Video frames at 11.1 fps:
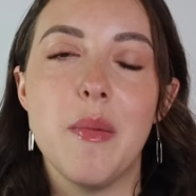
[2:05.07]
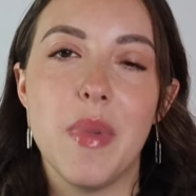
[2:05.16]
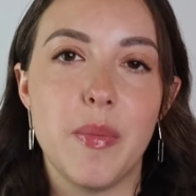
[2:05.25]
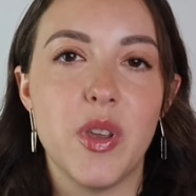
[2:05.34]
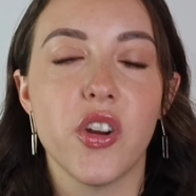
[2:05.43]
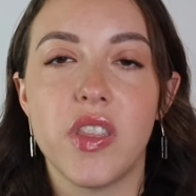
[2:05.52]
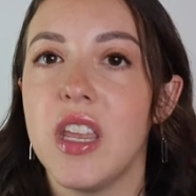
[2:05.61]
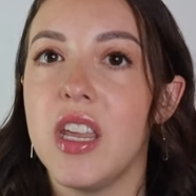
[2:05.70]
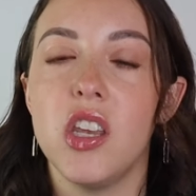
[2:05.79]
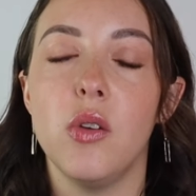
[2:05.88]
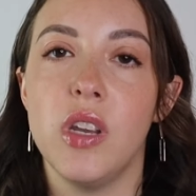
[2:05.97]
maybe you're
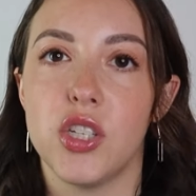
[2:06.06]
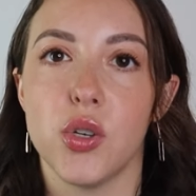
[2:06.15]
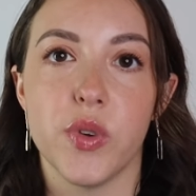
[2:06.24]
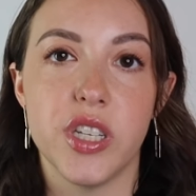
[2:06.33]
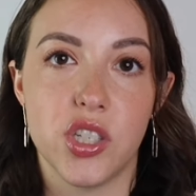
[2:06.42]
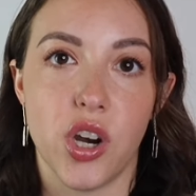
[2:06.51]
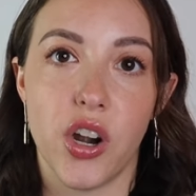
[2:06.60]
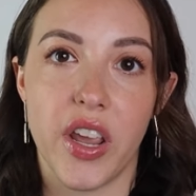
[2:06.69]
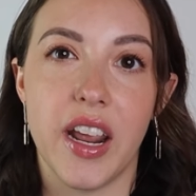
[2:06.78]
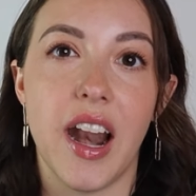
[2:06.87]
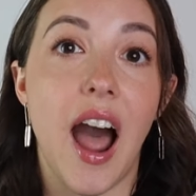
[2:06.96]
thinking you need to restart it,